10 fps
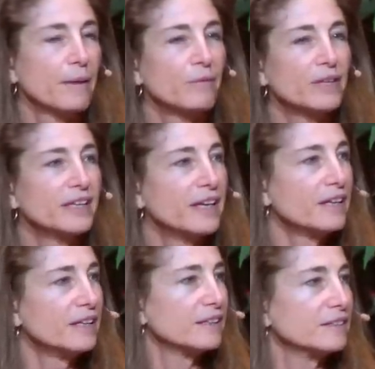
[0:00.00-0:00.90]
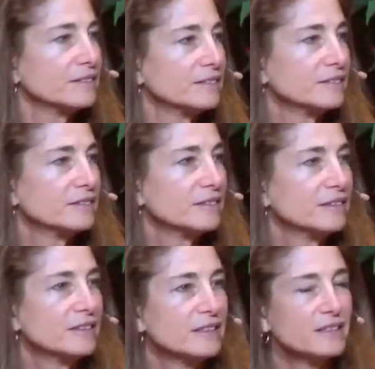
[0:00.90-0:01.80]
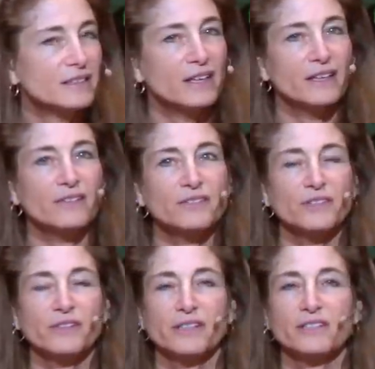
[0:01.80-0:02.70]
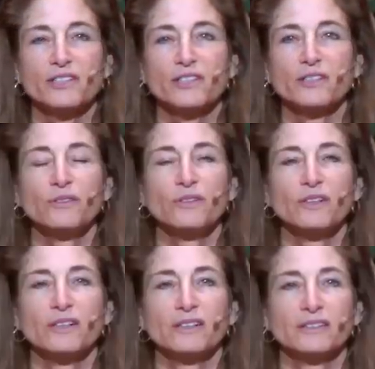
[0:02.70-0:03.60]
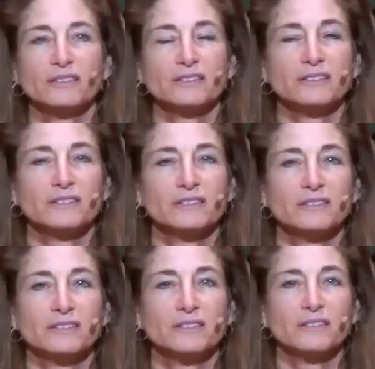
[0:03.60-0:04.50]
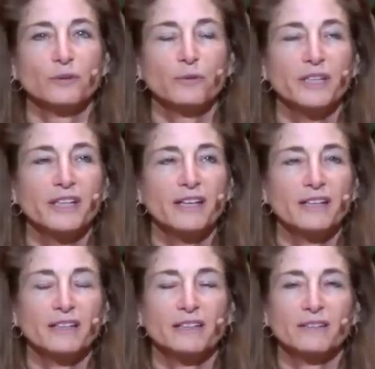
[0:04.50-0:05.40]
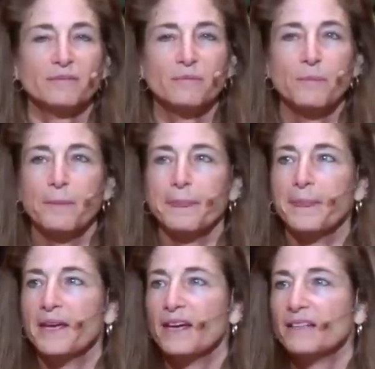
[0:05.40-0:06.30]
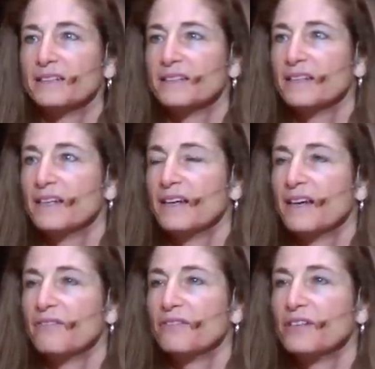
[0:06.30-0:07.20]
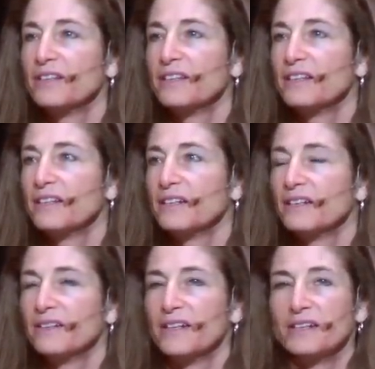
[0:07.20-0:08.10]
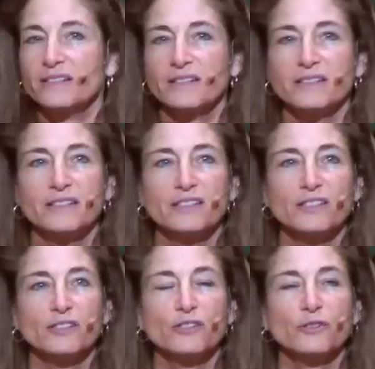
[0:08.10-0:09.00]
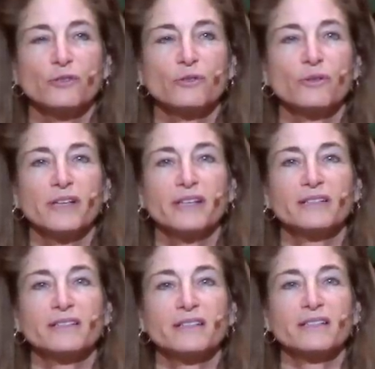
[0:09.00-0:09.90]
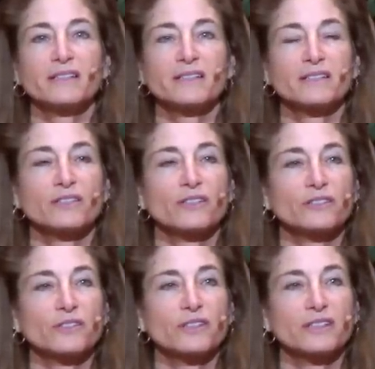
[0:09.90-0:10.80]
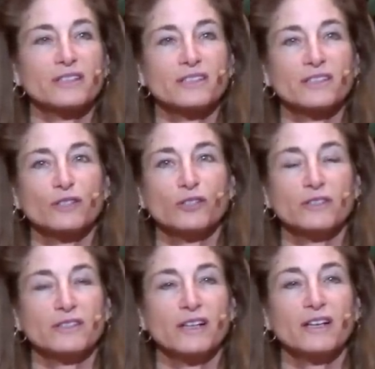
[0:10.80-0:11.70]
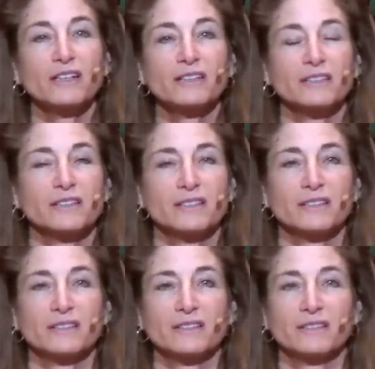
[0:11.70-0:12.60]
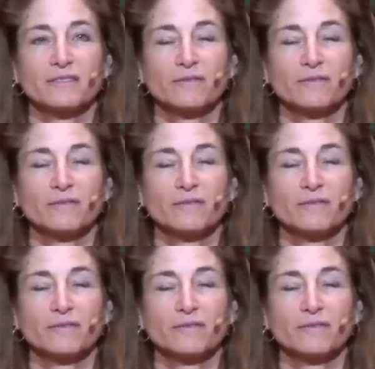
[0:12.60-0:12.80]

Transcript: We get it. These lives are insecure. We get it that everything that is conditioned to exist is also conditioned to non-existence.